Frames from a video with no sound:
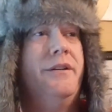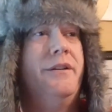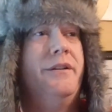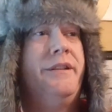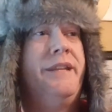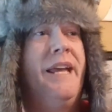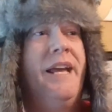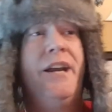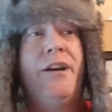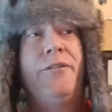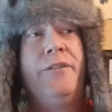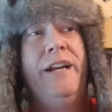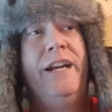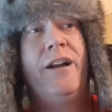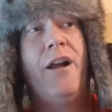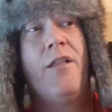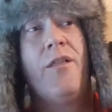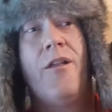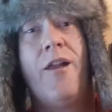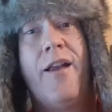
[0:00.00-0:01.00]
they agreed
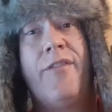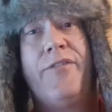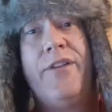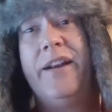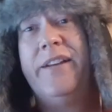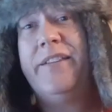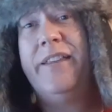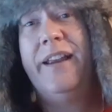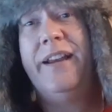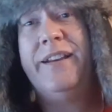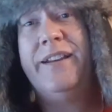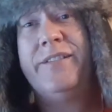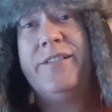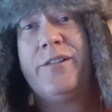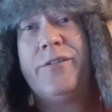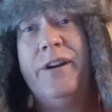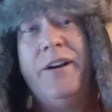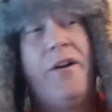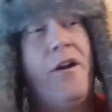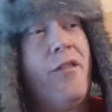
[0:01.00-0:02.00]
on a lot of things and they
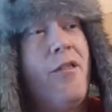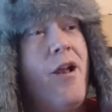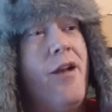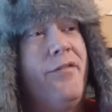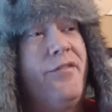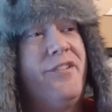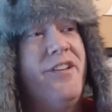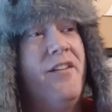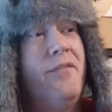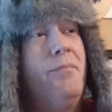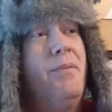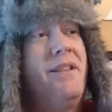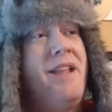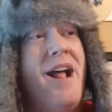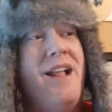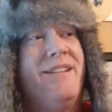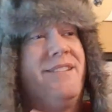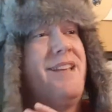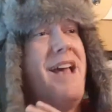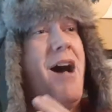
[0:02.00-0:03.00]
disagreed on a lot of stuff. But
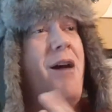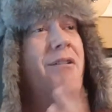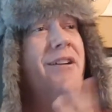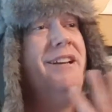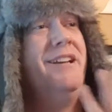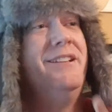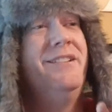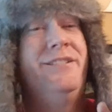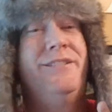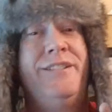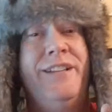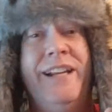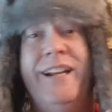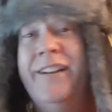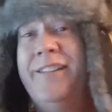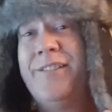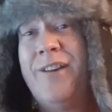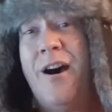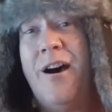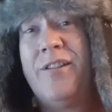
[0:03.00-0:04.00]
that's how it is, and
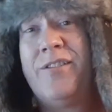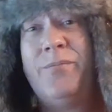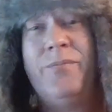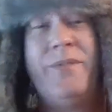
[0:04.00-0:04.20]
it's awesome